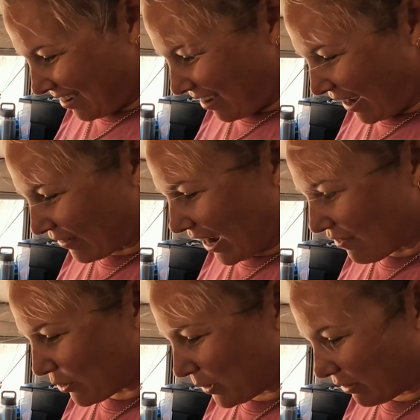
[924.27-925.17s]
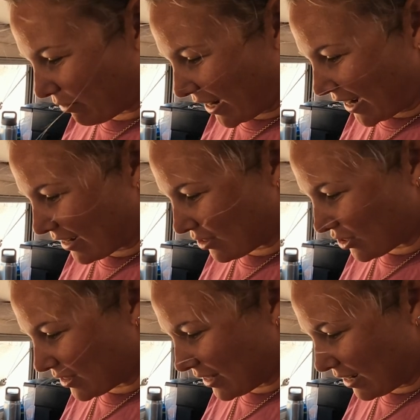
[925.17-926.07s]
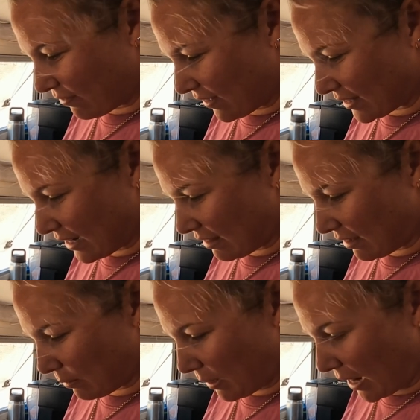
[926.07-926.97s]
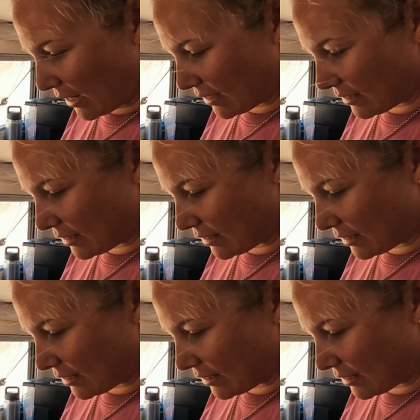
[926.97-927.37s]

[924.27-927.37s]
I'll have to have a quick read and just see if there's anything about